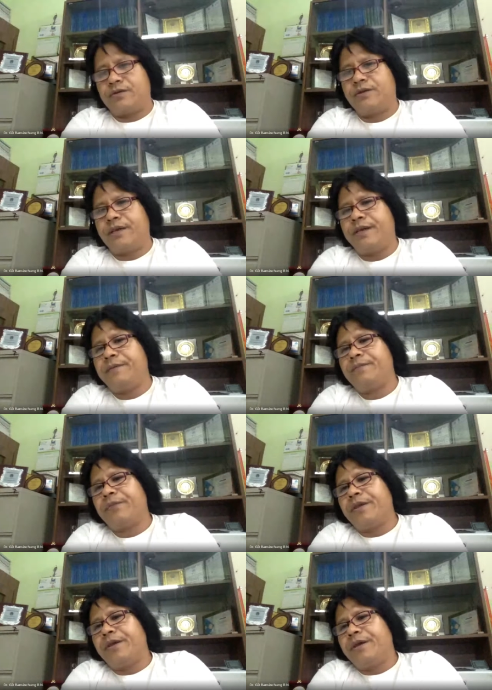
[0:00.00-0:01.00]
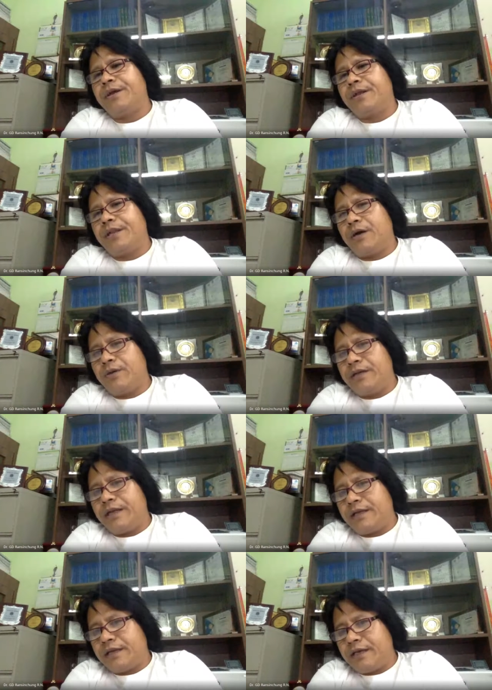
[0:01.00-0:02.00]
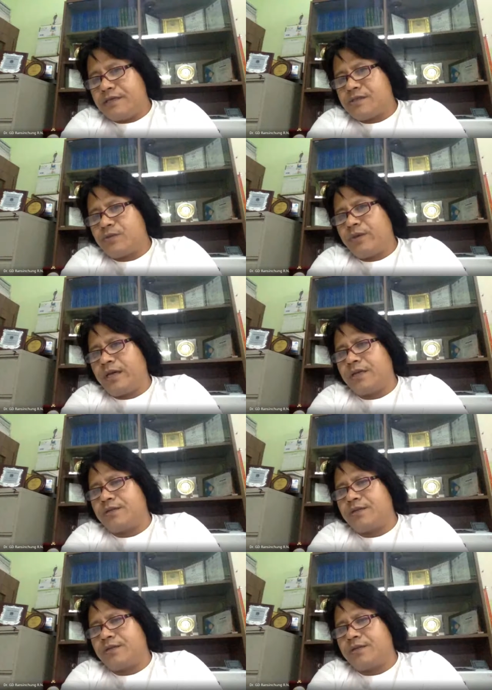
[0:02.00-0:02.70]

Okay. Now in that case, we